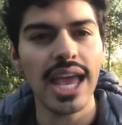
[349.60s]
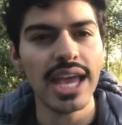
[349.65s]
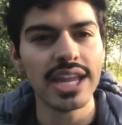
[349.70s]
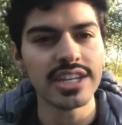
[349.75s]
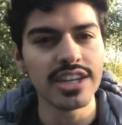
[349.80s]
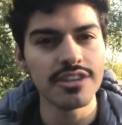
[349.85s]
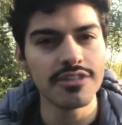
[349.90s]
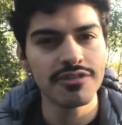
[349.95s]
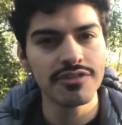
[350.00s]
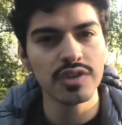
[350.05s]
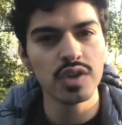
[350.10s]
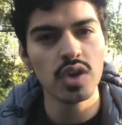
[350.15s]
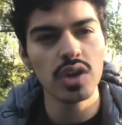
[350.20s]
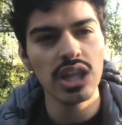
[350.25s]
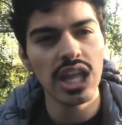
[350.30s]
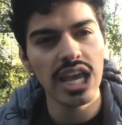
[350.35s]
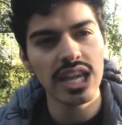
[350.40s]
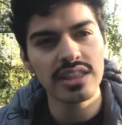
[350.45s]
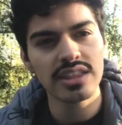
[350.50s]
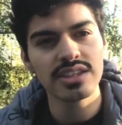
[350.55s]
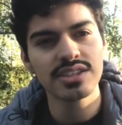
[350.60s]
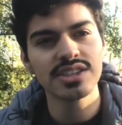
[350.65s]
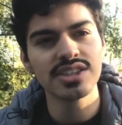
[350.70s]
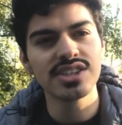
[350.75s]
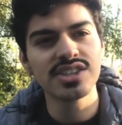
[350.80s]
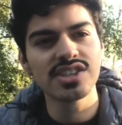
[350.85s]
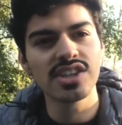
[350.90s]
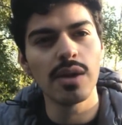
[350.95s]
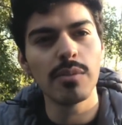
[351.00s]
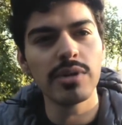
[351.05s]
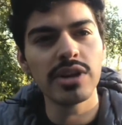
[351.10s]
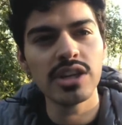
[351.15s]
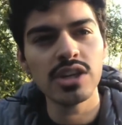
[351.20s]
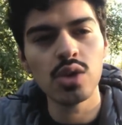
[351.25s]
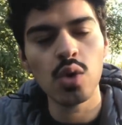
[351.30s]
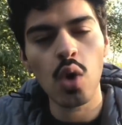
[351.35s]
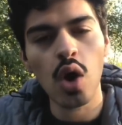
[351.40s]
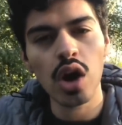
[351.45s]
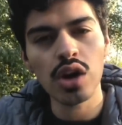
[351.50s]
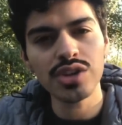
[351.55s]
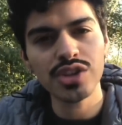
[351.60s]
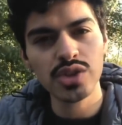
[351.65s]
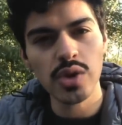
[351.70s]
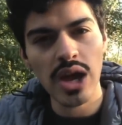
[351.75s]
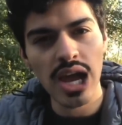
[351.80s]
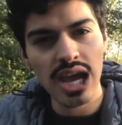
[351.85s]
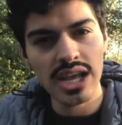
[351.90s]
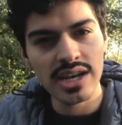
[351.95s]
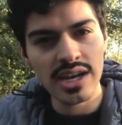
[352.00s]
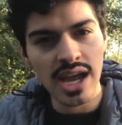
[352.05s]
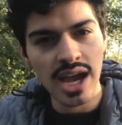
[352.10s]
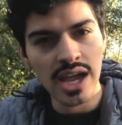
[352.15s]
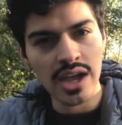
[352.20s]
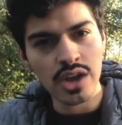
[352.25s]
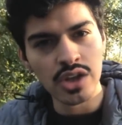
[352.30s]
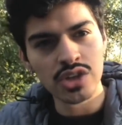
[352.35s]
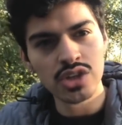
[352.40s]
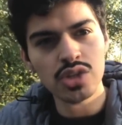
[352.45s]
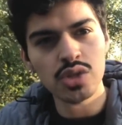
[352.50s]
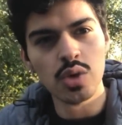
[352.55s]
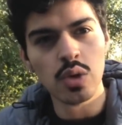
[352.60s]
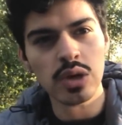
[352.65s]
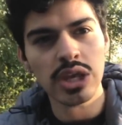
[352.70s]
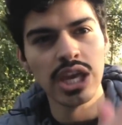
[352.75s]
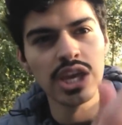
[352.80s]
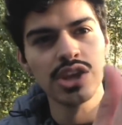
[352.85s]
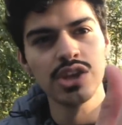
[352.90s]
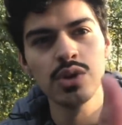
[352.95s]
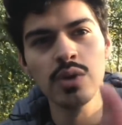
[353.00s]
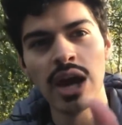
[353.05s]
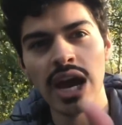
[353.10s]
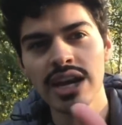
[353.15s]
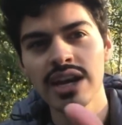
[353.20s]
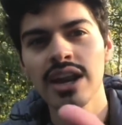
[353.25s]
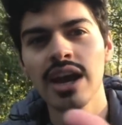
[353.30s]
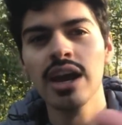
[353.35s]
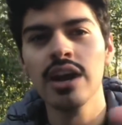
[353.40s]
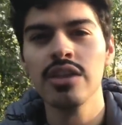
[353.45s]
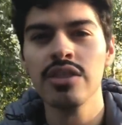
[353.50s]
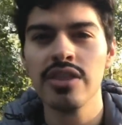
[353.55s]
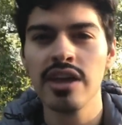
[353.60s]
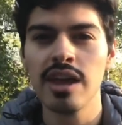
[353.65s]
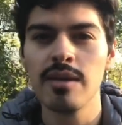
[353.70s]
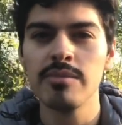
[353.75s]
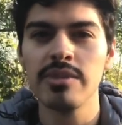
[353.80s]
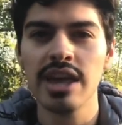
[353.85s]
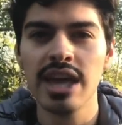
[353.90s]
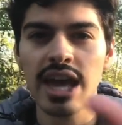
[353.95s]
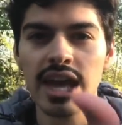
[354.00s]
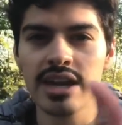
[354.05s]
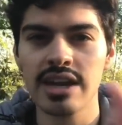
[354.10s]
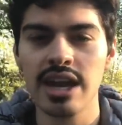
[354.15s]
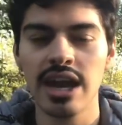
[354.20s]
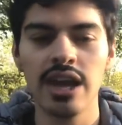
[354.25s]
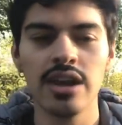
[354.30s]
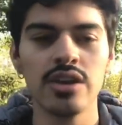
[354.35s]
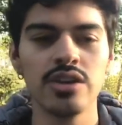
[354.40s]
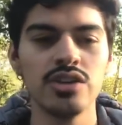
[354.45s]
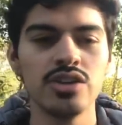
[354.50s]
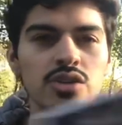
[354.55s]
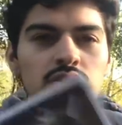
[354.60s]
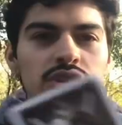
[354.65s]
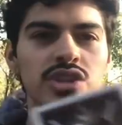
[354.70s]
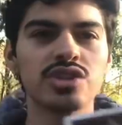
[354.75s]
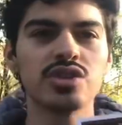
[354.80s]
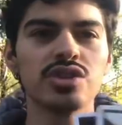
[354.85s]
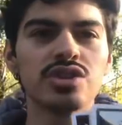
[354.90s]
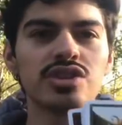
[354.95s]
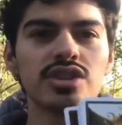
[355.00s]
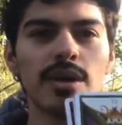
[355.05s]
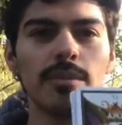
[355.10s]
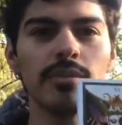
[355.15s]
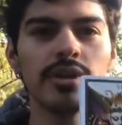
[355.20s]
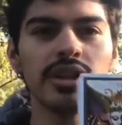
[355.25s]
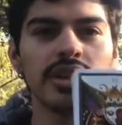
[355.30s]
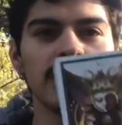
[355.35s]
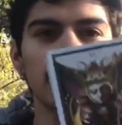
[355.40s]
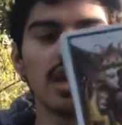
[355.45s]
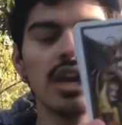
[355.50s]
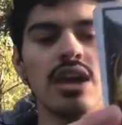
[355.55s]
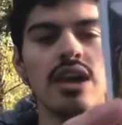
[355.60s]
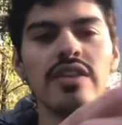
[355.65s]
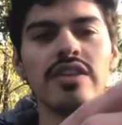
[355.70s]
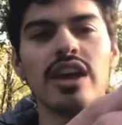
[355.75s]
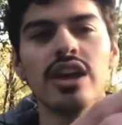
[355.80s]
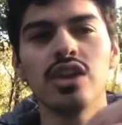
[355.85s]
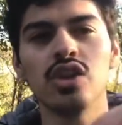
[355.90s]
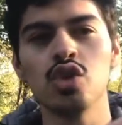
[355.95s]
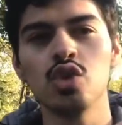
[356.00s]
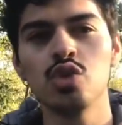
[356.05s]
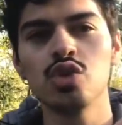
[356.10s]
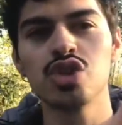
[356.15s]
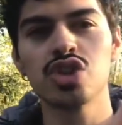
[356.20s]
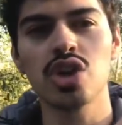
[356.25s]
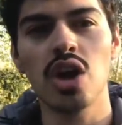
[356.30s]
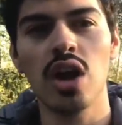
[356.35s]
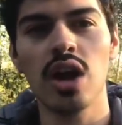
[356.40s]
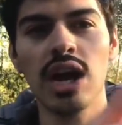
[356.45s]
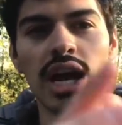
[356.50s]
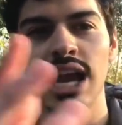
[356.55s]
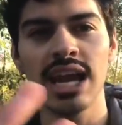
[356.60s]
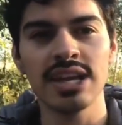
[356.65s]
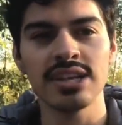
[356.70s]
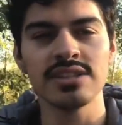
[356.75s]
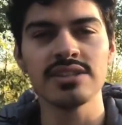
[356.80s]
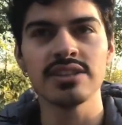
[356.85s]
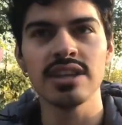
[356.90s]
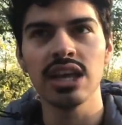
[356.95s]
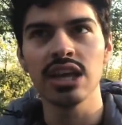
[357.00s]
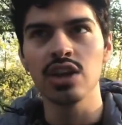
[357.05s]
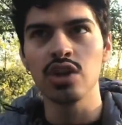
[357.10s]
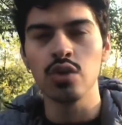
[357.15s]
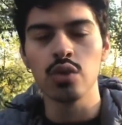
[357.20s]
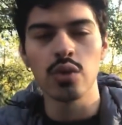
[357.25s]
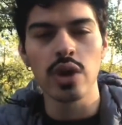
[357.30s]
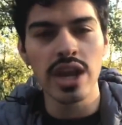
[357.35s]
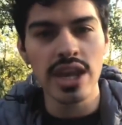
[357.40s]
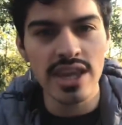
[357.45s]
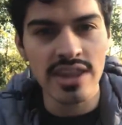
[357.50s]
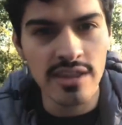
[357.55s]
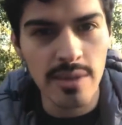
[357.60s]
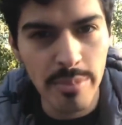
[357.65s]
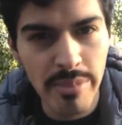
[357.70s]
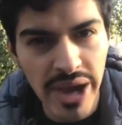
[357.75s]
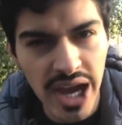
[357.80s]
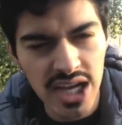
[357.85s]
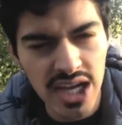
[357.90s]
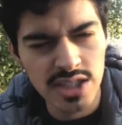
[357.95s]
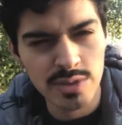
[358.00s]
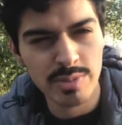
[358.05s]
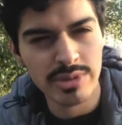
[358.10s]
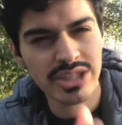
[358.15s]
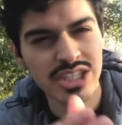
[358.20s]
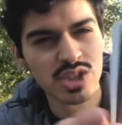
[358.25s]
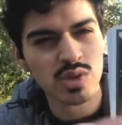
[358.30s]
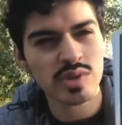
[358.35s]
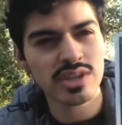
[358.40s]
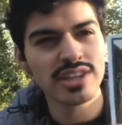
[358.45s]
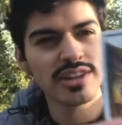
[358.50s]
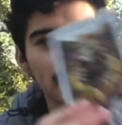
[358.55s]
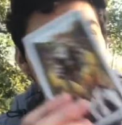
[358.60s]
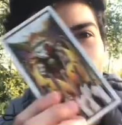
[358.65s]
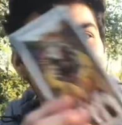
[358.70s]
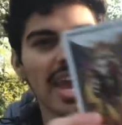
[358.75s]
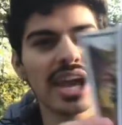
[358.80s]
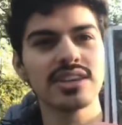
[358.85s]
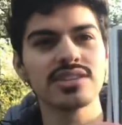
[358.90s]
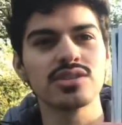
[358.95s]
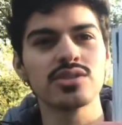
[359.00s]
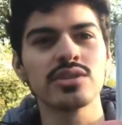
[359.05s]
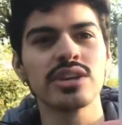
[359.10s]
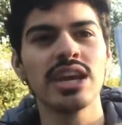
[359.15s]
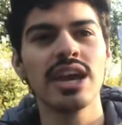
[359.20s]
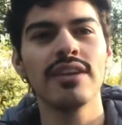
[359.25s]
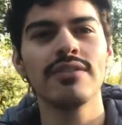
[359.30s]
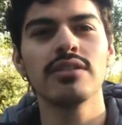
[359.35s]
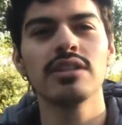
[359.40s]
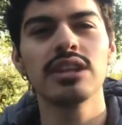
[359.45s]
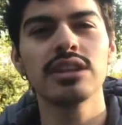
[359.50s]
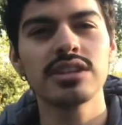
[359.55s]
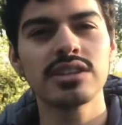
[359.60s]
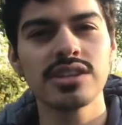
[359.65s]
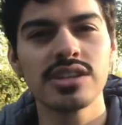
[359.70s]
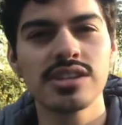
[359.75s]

And I feel like this is somebody who also had an eye on you, okay? You had an eye on them, they had an eye on you. This is somebody that you saw as like great in the past, but this was in the past, okay? I feel like this is